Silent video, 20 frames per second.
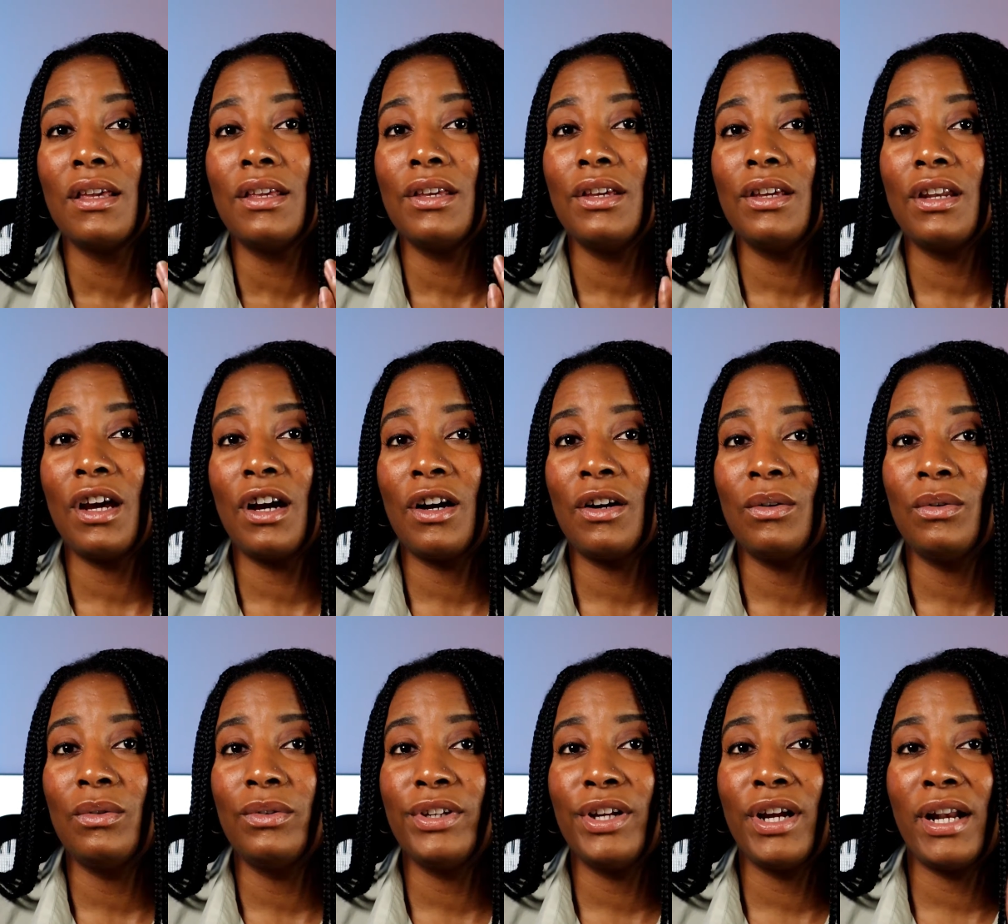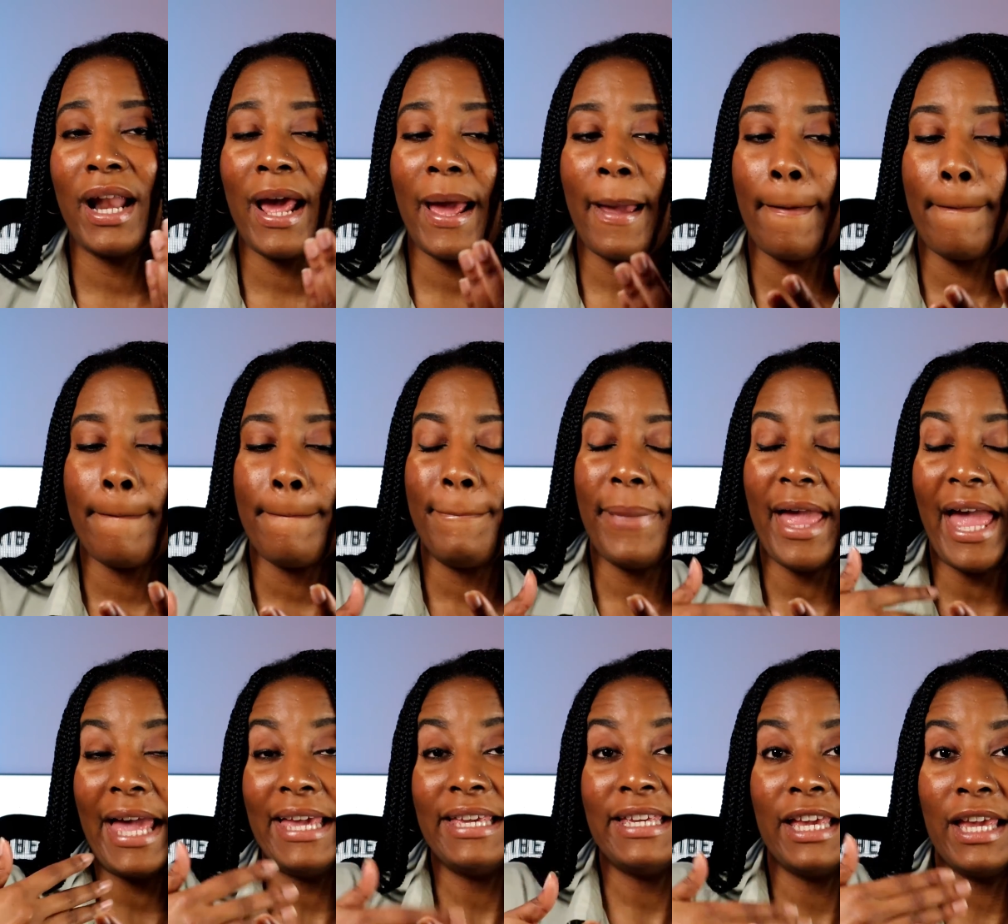you're not
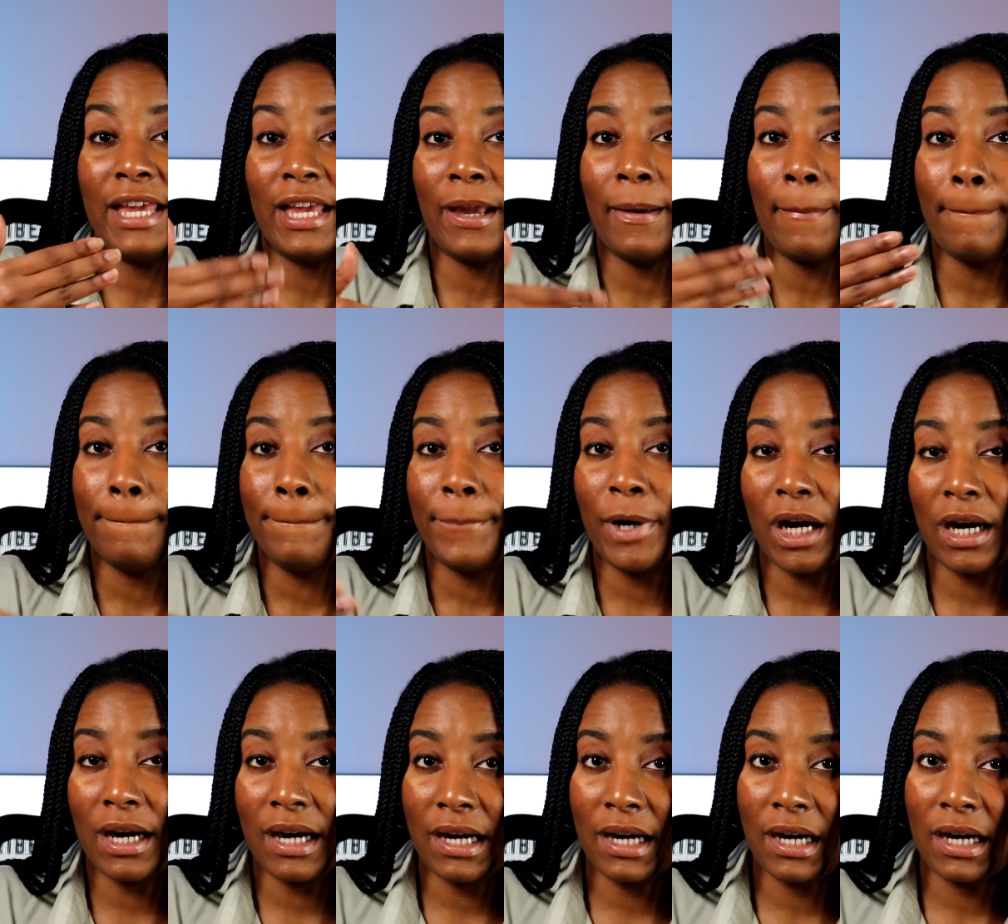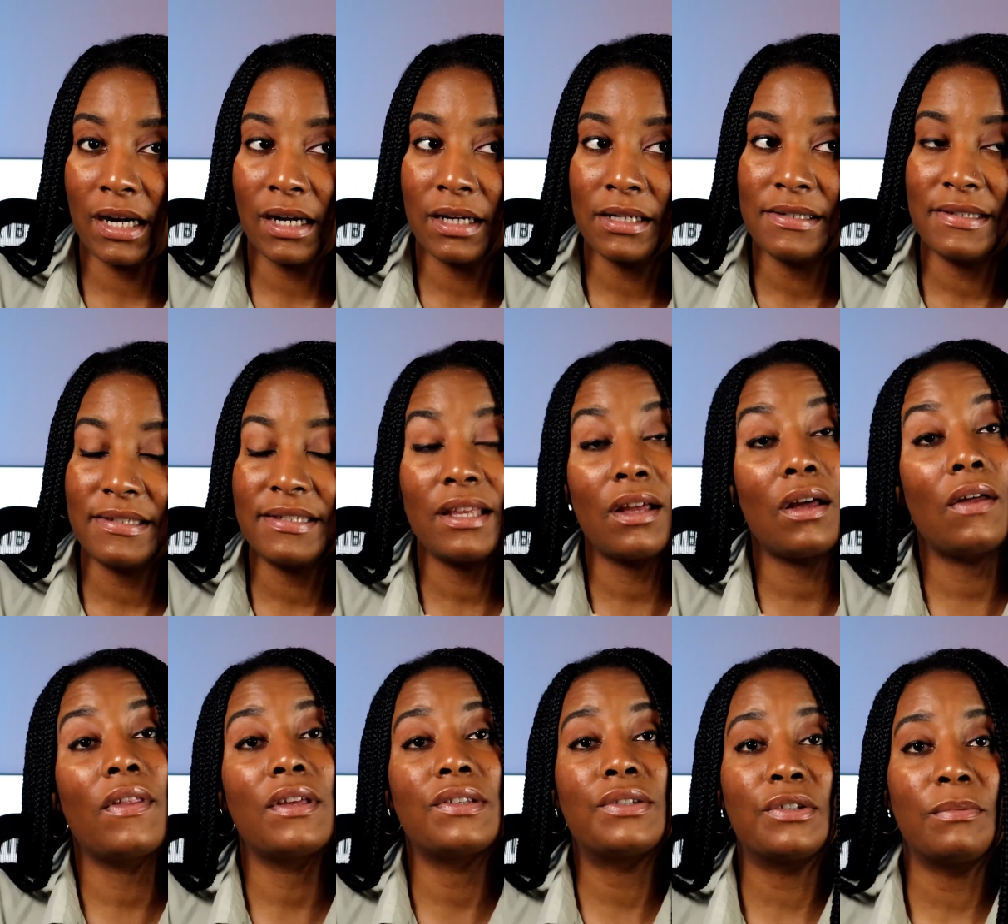paying per
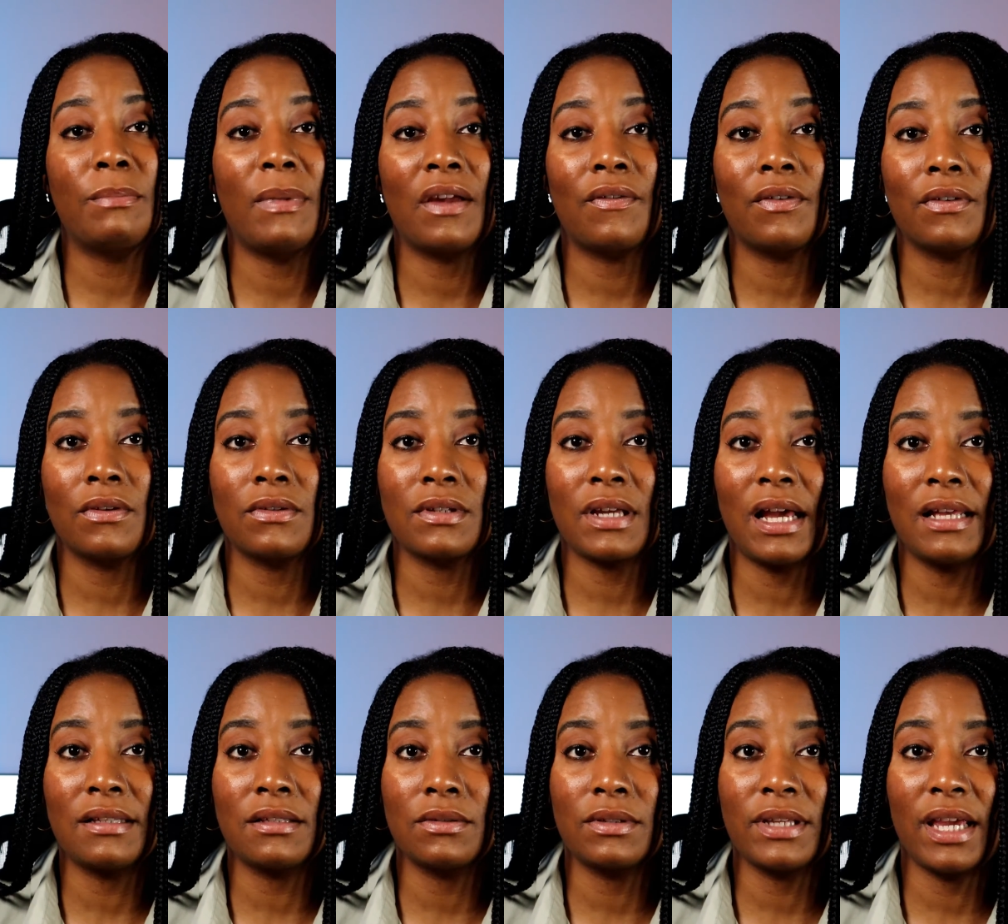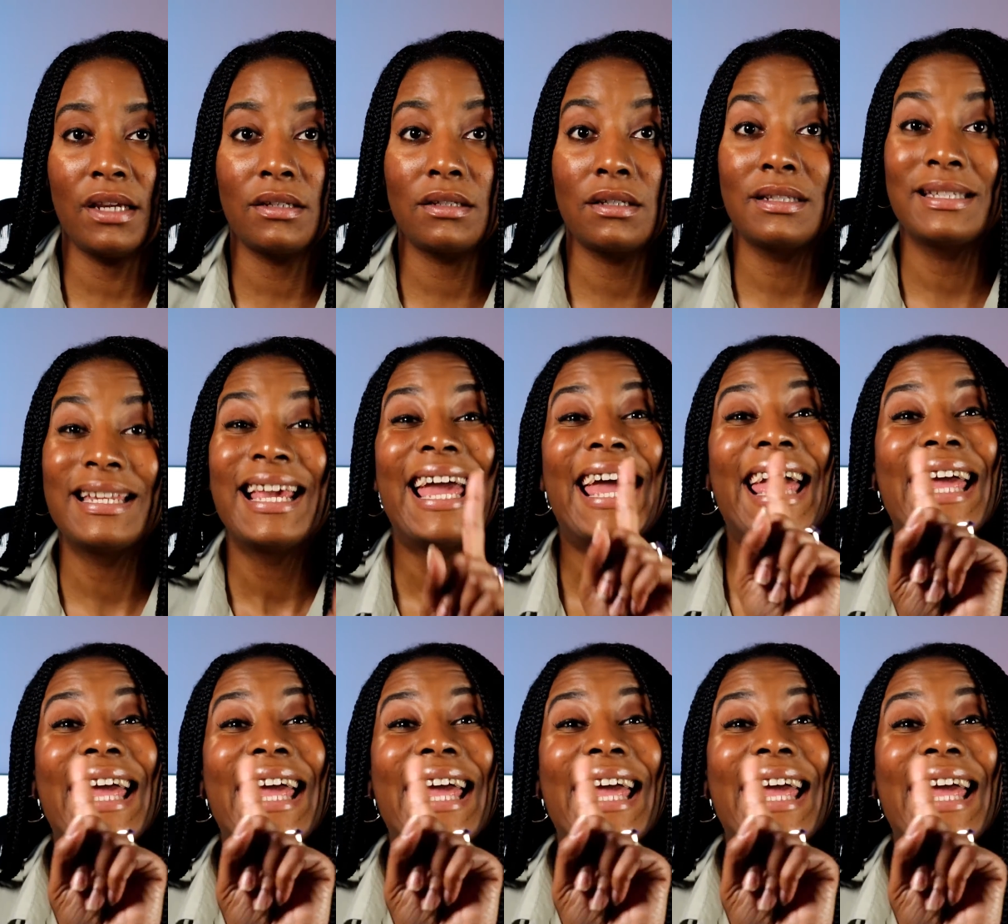sale that you make for those consultations,